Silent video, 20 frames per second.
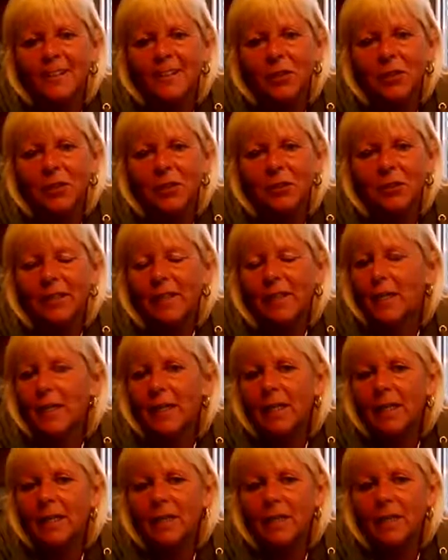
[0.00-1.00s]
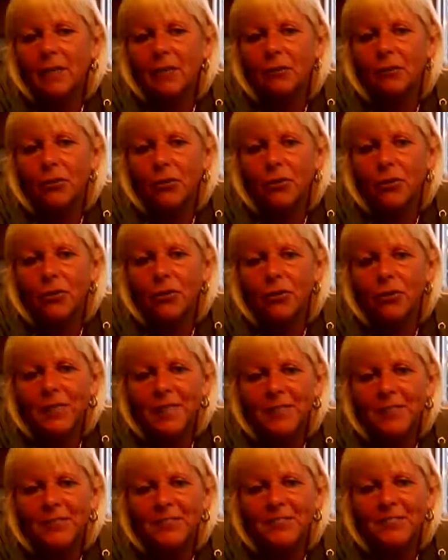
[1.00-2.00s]
So, yeah, like I say,
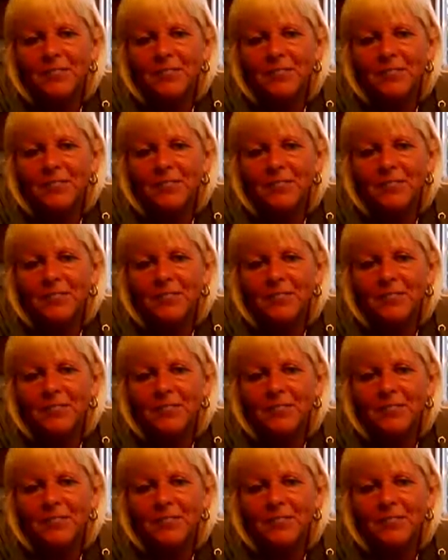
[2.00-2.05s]
royalty.